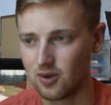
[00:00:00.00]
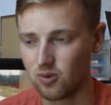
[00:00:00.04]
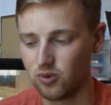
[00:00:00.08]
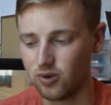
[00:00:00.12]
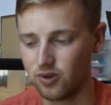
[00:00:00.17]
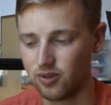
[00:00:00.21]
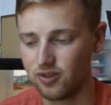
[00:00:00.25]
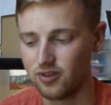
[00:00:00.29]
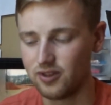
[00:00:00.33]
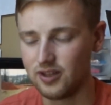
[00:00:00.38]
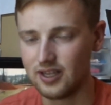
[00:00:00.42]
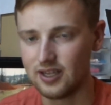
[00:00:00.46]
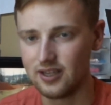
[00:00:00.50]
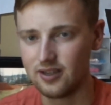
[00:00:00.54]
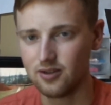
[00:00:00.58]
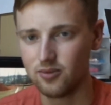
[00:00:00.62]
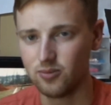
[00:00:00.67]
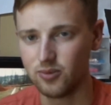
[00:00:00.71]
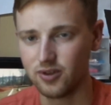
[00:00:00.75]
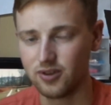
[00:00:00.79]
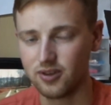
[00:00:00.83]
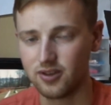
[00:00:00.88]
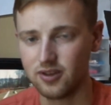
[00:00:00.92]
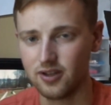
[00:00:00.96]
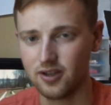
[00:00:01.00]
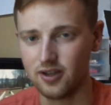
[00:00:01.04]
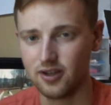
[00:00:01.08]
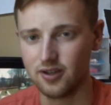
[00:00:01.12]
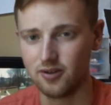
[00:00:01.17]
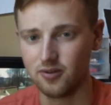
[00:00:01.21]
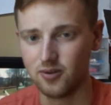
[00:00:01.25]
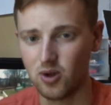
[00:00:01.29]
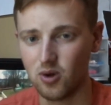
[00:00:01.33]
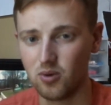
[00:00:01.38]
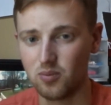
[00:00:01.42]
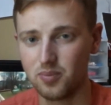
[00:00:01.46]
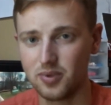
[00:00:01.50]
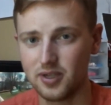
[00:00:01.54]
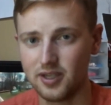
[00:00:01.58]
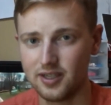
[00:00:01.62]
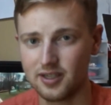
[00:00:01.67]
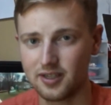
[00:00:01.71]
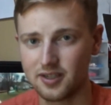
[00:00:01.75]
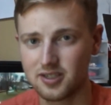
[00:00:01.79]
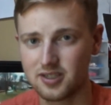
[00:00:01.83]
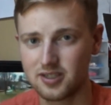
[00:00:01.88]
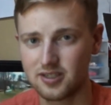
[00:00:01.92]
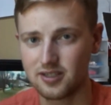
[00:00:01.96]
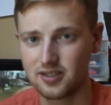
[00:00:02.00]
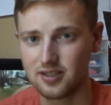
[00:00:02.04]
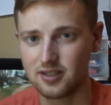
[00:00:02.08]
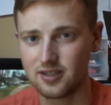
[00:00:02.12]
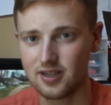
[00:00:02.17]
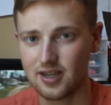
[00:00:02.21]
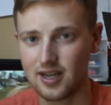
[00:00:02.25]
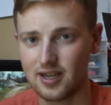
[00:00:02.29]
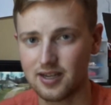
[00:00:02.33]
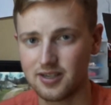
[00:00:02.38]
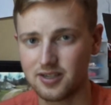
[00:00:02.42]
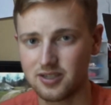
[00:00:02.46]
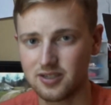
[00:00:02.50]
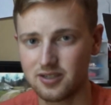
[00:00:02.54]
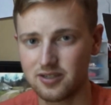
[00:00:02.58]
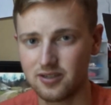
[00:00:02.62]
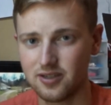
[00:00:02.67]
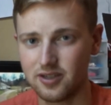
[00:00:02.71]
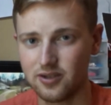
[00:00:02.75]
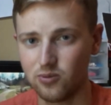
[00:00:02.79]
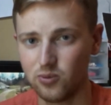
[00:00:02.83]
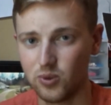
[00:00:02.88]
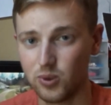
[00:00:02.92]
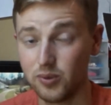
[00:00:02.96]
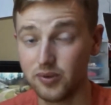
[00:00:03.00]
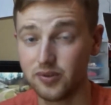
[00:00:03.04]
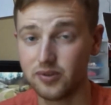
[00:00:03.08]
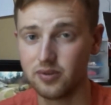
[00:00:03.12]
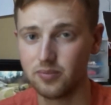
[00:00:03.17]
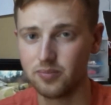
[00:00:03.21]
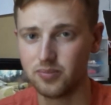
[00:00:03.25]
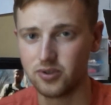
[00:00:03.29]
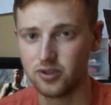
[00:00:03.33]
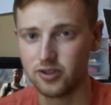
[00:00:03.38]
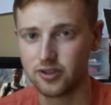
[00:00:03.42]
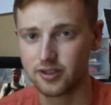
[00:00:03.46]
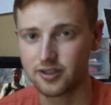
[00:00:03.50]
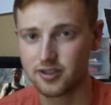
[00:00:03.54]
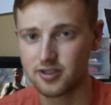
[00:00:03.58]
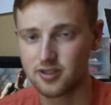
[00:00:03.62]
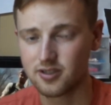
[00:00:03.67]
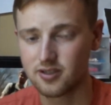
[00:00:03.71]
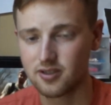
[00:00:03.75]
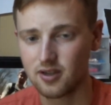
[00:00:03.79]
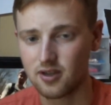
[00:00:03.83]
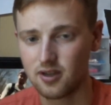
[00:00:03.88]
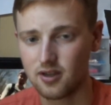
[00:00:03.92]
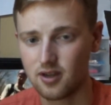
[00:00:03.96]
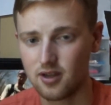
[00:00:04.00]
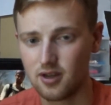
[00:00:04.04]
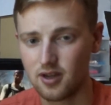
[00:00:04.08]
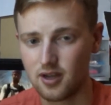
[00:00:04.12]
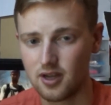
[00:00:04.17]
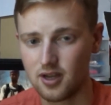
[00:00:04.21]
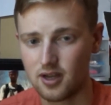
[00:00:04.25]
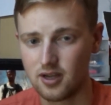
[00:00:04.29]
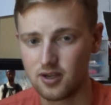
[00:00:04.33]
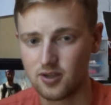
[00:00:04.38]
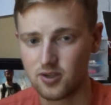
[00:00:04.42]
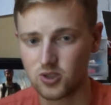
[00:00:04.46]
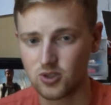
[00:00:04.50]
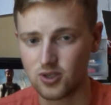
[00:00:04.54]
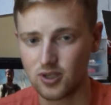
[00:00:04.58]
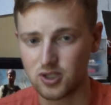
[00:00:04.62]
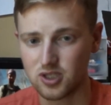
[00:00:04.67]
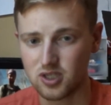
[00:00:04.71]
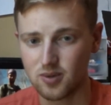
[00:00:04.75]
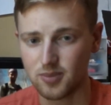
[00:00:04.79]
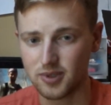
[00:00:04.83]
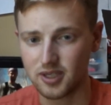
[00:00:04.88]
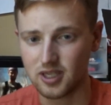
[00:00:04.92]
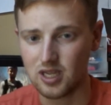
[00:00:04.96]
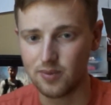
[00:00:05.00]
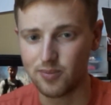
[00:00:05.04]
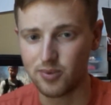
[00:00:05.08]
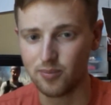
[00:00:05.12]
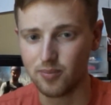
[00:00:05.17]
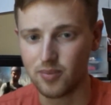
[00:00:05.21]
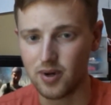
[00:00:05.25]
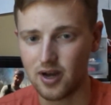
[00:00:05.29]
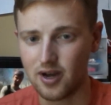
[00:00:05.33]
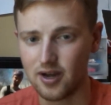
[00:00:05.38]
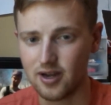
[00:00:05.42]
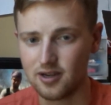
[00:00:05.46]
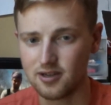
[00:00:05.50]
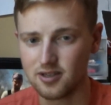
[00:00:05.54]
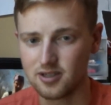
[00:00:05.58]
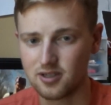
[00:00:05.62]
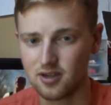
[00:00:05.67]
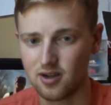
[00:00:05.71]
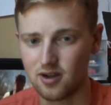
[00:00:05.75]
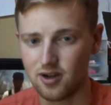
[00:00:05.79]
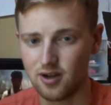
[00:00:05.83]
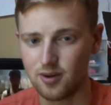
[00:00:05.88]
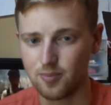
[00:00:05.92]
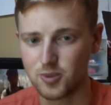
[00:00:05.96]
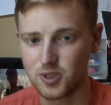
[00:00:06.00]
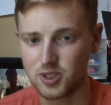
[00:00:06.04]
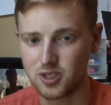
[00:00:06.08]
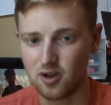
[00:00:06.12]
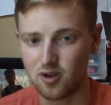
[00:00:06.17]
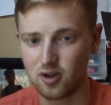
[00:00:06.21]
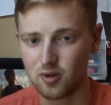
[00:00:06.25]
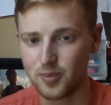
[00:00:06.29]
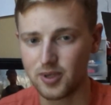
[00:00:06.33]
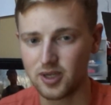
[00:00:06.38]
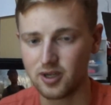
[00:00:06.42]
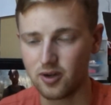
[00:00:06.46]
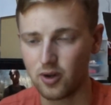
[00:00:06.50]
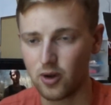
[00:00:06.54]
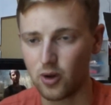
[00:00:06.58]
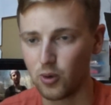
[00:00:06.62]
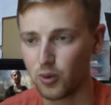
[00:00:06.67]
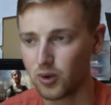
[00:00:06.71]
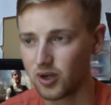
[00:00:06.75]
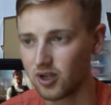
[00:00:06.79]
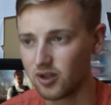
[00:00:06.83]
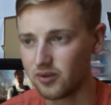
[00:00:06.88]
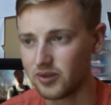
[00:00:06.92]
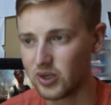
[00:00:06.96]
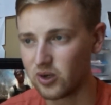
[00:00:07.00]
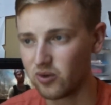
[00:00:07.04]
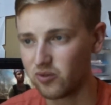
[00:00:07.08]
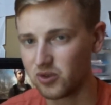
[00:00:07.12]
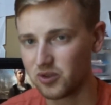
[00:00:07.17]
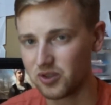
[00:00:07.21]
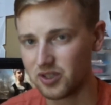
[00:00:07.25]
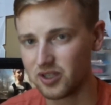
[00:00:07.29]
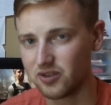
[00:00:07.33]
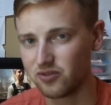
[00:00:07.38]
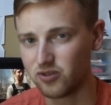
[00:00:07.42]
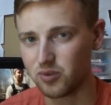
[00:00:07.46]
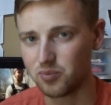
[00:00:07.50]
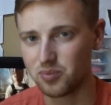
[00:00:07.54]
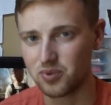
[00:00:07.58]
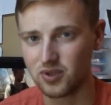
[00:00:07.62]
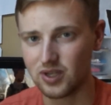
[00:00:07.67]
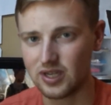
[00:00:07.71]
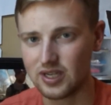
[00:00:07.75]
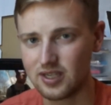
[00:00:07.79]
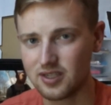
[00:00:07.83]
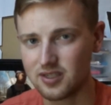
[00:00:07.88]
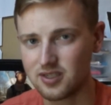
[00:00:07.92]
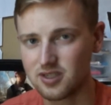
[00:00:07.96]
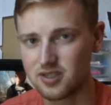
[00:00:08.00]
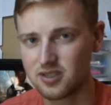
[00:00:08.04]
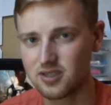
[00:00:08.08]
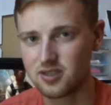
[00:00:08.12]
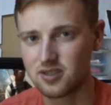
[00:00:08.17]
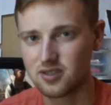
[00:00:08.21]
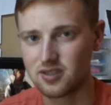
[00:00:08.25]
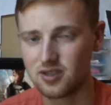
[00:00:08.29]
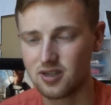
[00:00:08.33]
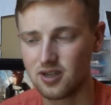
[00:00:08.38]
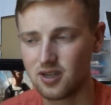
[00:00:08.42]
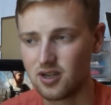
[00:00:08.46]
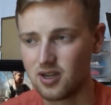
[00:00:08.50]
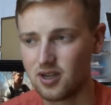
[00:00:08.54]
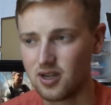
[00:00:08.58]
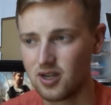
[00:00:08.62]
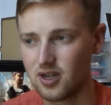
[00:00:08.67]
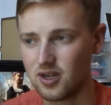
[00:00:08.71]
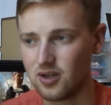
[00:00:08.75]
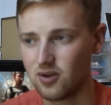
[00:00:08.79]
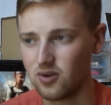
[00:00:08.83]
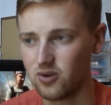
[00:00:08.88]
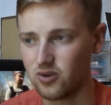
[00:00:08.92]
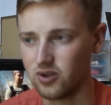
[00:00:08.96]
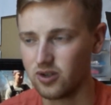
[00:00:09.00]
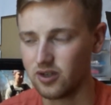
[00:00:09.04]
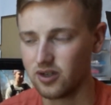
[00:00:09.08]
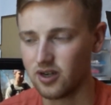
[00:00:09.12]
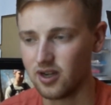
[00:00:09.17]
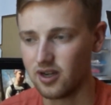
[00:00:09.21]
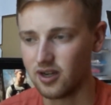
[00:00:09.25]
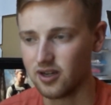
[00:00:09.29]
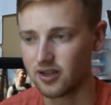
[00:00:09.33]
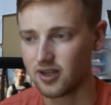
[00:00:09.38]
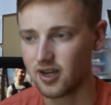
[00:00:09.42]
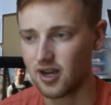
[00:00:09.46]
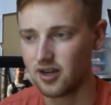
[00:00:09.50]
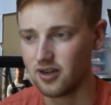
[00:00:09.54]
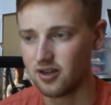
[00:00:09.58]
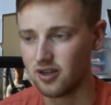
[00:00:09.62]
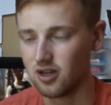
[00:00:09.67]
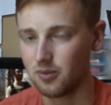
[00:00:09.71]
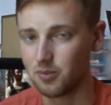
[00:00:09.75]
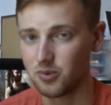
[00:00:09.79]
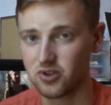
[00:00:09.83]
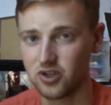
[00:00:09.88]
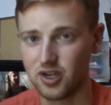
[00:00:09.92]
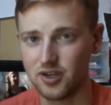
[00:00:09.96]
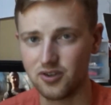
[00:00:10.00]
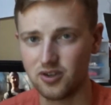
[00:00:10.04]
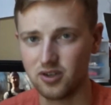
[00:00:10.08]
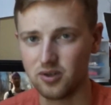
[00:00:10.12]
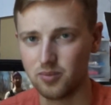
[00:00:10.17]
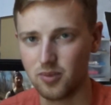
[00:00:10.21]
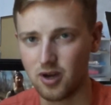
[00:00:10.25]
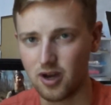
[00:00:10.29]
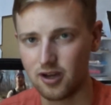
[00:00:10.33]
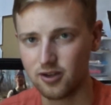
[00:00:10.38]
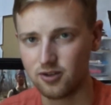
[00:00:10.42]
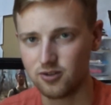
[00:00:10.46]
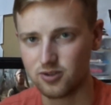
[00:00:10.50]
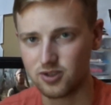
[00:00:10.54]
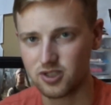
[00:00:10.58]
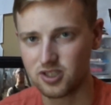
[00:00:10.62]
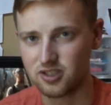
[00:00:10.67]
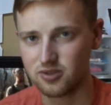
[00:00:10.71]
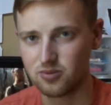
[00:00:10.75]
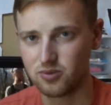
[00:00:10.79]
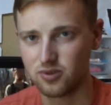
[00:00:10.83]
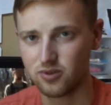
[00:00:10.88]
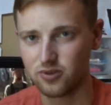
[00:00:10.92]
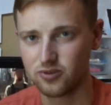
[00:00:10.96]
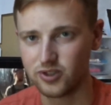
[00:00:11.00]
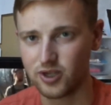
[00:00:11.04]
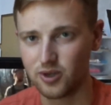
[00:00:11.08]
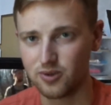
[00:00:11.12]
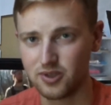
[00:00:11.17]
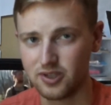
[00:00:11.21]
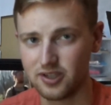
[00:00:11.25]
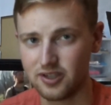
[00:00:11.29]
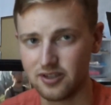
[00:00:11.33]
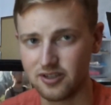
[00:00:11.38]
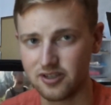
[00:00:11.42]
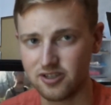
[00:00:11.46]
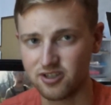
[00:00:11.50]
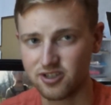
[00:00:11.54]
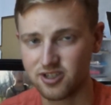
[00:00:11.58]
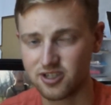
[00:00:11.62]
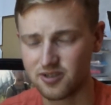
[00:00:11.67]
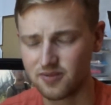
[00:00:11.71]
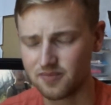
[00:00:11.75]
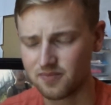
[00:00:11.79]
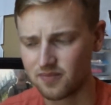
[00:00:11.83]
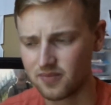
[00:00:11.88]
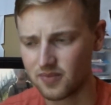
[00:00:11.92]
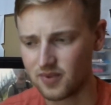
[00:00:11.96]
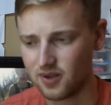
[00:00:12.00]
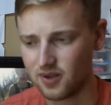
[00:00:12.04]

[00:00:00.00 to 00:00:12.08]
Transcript: with the Lone Peaks as it would with the Brooks. So that's something to keep in mind. Salomon and Hoka, they don't really replace or kind of upgrade their models throughout the years.